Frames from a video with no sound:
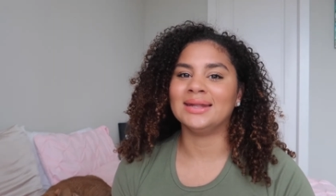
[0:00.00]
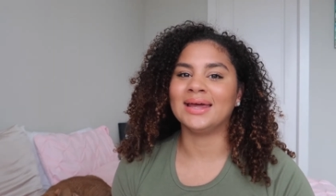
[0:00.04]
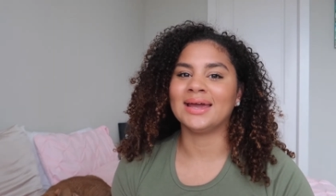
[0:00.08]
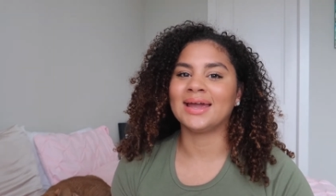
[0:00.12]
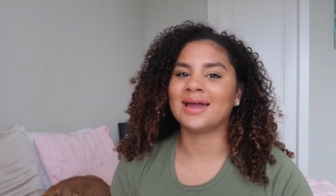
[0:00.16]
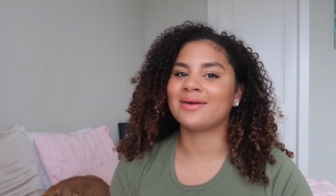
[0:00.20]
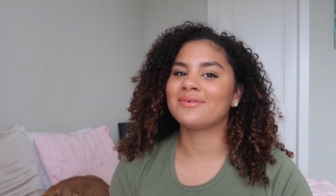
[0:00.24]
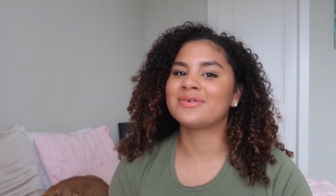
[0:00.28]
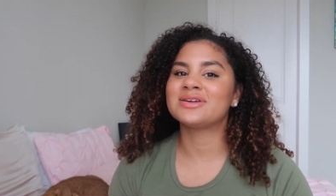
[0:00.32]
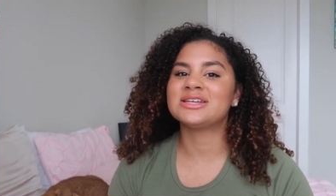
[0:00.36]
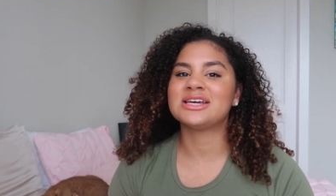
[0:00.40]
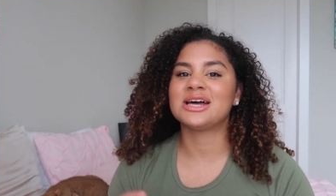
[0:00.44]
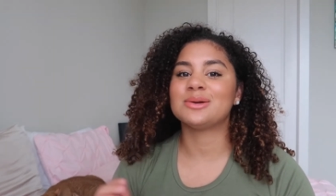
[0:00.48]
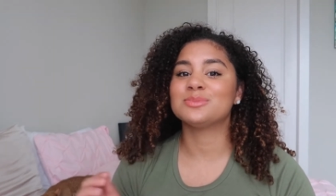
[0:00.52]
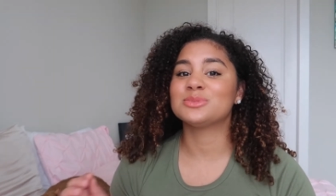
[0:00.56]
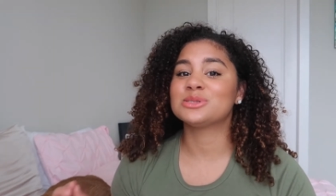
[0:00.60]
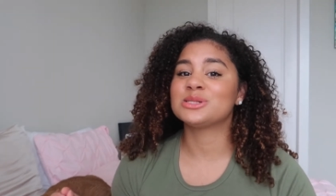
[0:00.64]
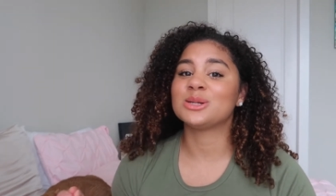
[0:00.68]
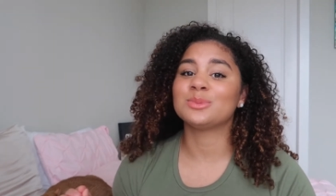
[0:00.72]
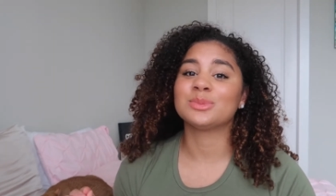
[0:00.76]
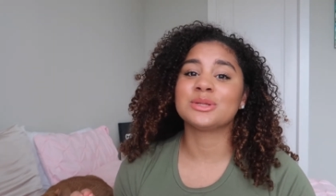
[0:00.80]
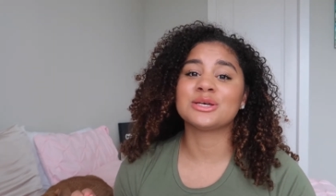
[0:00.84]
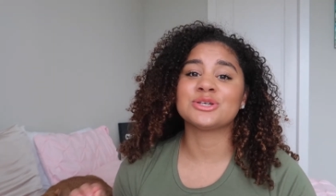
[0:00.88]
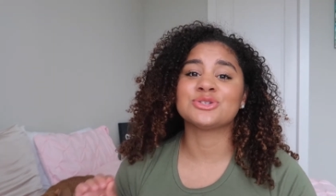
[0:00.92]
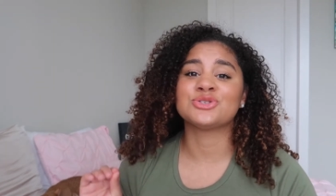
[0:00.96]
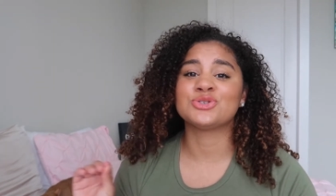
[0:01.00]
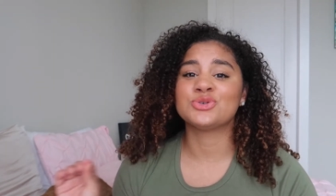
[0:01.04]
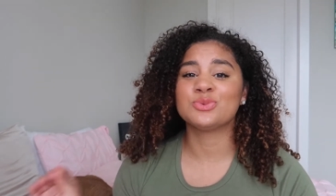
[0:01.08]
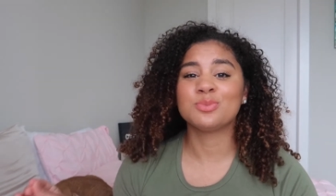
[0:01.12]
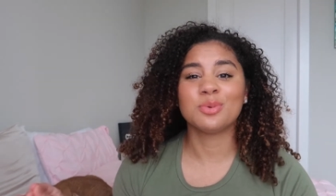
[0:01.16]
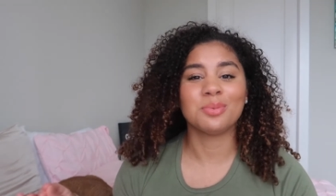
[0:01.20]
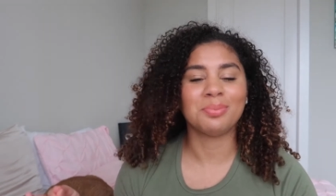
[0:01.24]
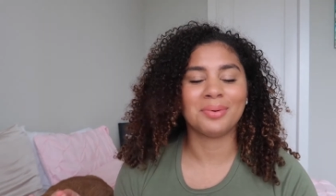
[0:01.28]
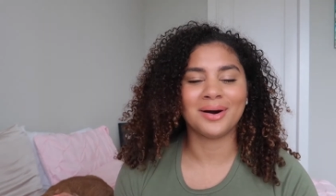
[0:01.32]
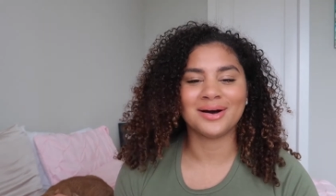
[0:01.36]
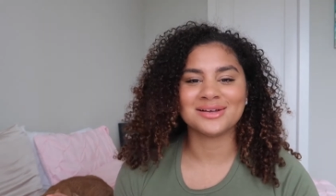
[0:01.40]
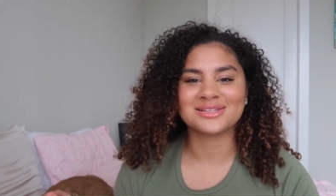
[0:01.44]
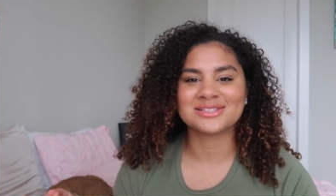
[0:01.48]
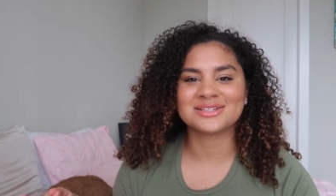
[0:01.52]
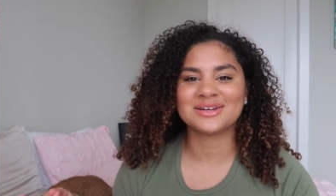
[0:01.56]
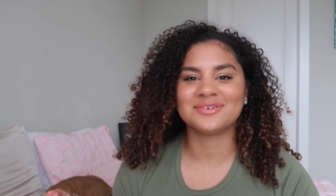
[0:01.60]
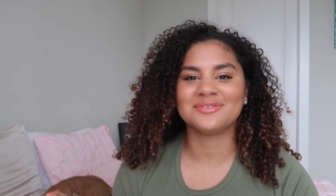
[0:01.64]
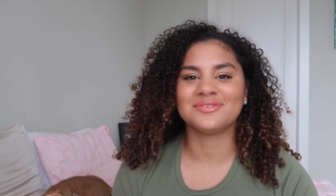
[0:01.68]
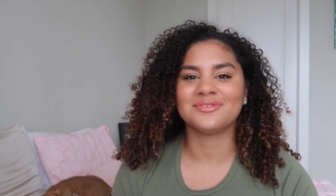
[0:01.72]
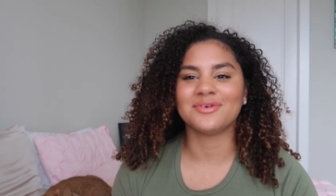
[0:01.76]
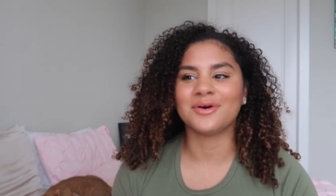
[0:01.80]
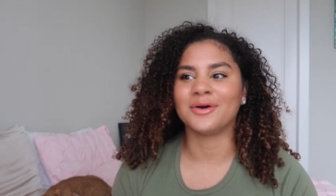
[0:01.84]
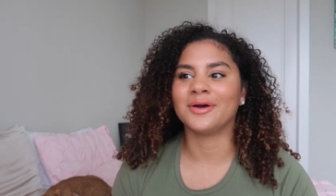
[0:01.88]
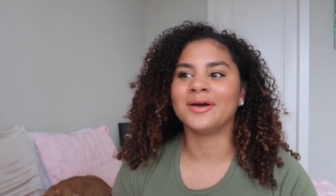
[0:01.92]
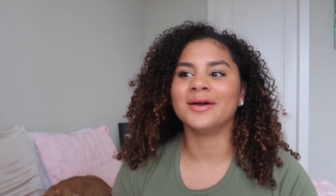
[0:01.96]
Like every time something super positive
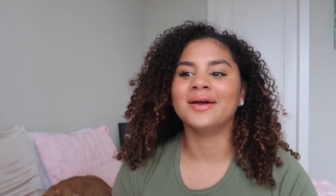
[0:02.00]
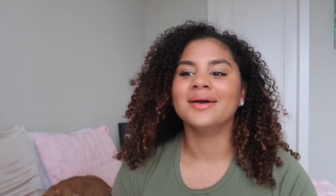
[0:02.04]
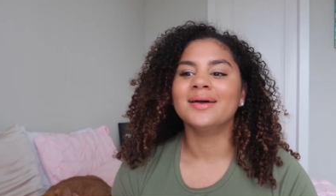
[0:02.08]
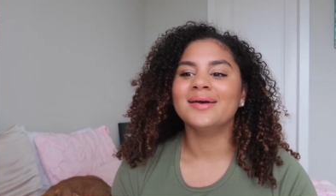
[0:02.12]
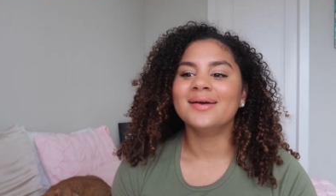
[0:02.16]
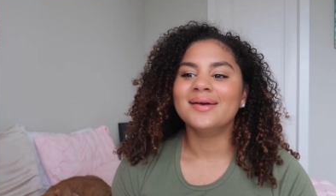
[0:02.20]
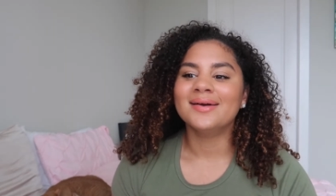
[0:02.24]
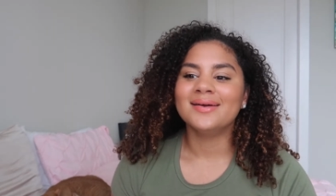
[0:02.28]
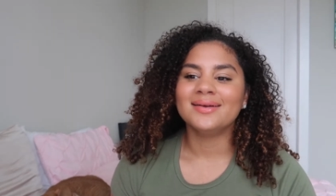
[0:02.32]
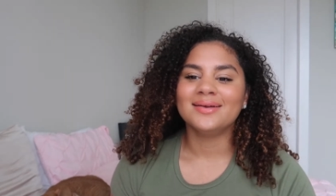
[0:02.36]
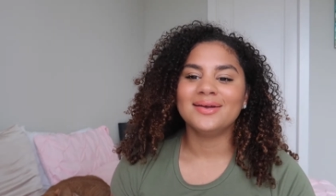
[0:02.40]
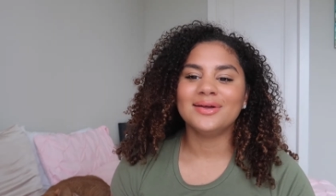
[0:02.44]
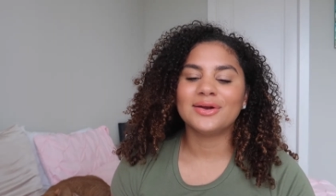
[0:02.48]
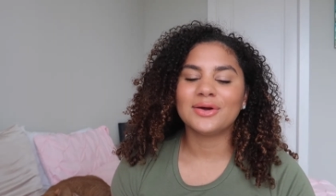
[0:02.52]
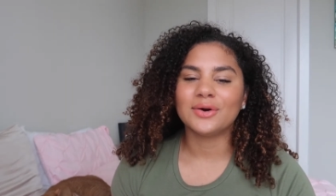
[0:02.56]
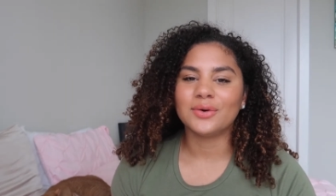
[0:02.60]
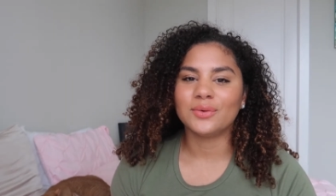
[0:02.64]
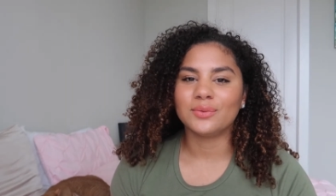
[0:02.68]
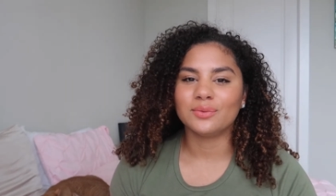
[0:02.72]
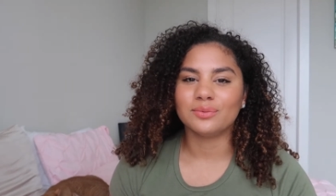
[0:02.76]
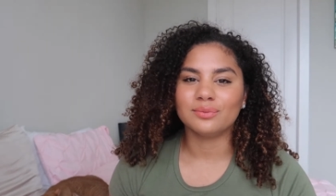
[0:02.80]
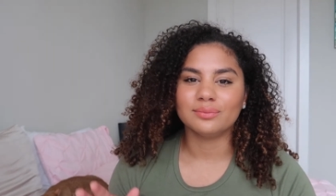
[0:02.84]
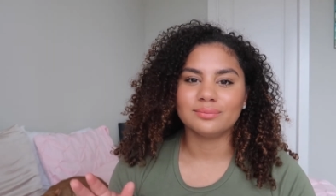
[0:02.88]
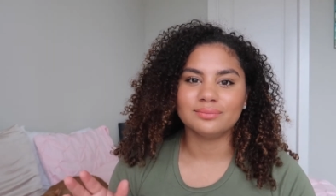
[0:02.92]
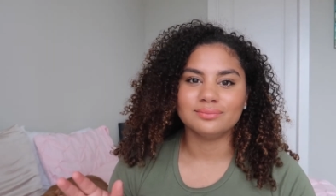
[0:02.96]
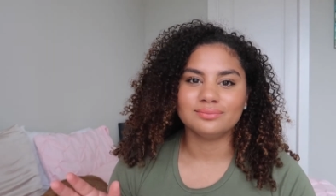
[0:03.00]
or, you know,